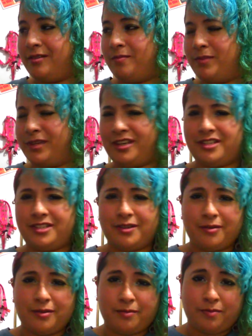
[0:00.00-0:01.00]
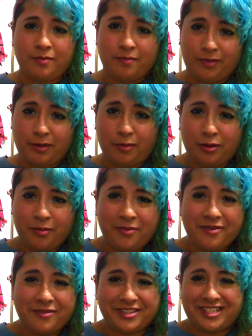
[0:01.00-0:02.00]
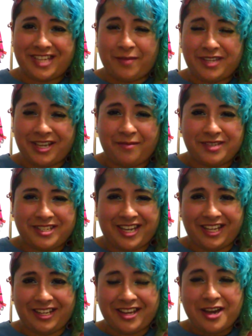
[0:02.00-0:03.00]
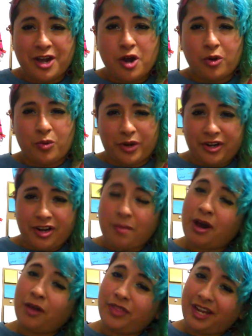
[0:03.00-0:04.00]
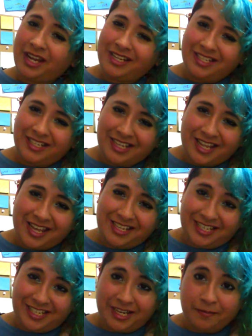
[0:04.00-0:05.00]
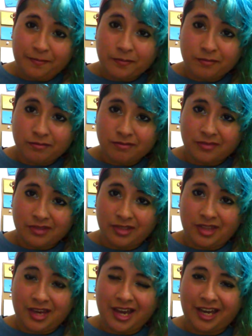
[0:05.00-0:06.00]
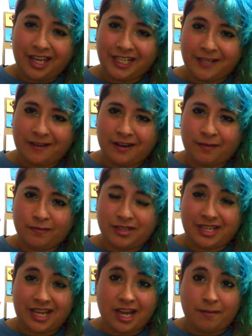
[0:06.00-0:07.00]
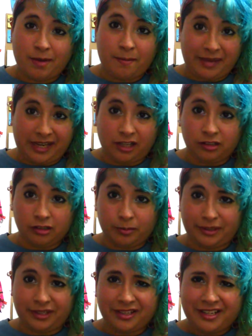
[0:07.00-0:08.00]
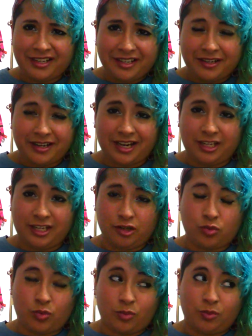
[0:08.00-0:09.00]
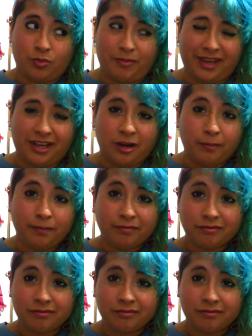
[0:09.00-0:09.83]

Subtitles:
because people sometimes get weird about the idea that say I'm a male, but I use makeup.